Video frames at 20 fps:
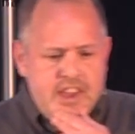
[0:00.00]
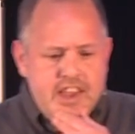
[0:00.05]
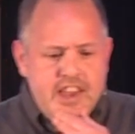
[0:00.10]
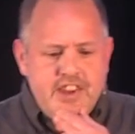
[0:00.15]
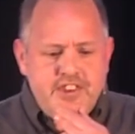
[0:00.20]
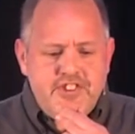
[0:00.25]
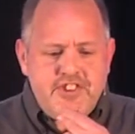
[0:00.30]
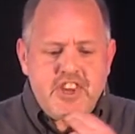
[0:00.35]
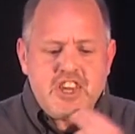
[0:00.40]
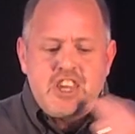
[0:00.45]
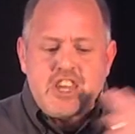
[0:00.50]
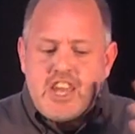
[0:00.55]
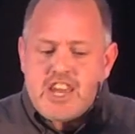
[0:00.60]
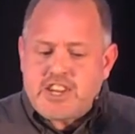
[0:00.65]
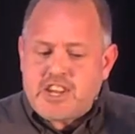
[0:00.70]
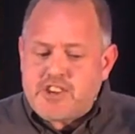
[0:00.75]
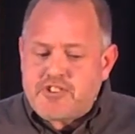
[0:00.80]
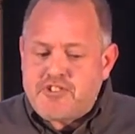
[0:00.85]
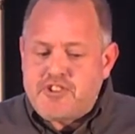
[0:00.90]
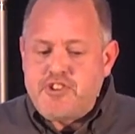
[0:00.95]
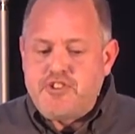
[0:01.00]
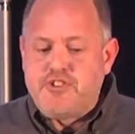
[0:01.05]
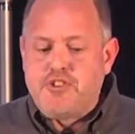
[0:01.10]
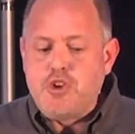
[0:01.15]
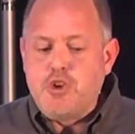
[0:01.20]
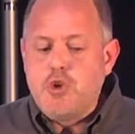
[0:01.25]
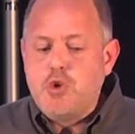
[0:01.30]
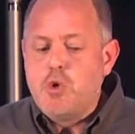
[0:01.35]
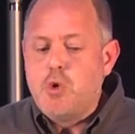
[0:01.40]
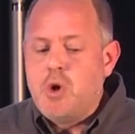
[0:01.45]
It's to get us to
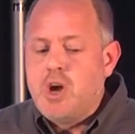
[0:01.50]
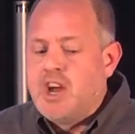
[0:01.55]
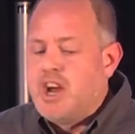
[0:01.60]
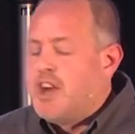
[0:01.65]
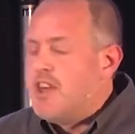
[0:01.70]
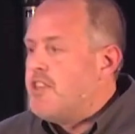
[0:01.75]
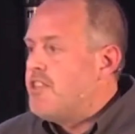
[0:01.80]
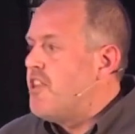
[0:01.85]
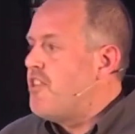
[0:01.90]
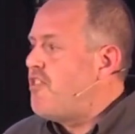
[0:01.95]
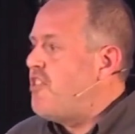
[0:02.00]
do the